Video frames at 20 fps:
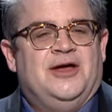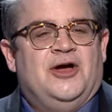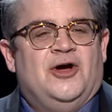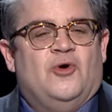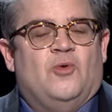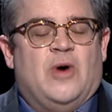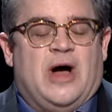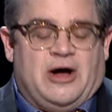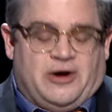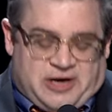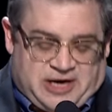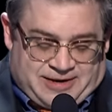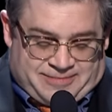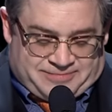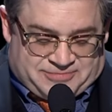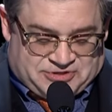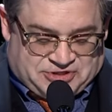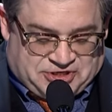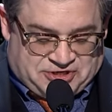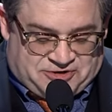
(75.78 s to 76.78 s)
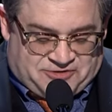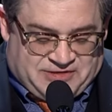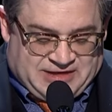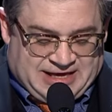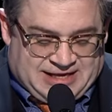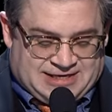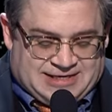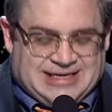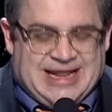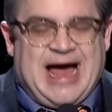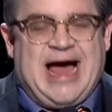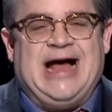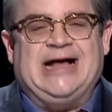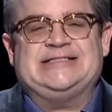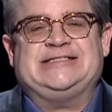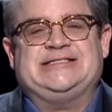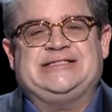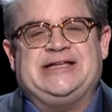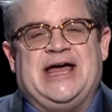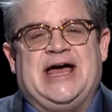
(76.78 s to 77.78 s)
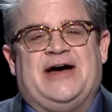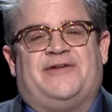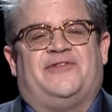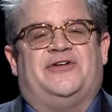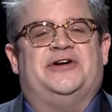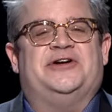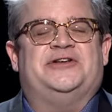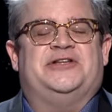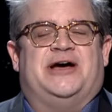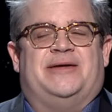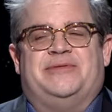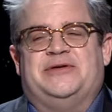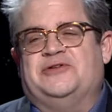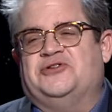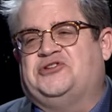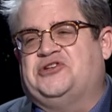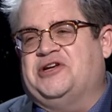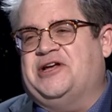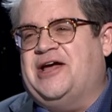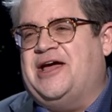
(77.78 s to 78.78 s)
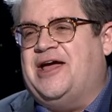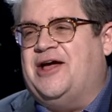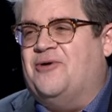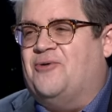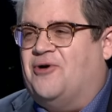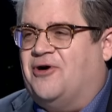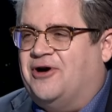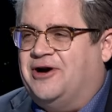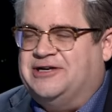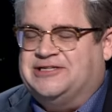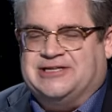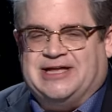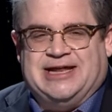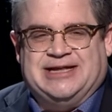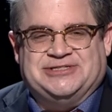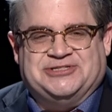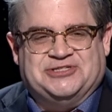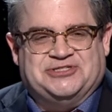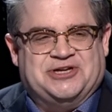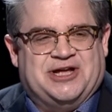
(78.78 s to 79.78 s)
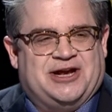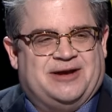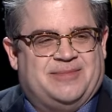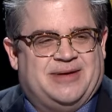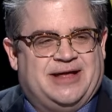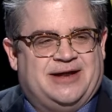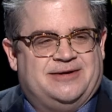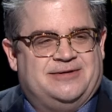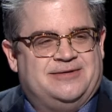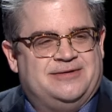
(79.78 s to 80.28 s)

Welcome to the last ever WGA Awards, ladies and gentlemen.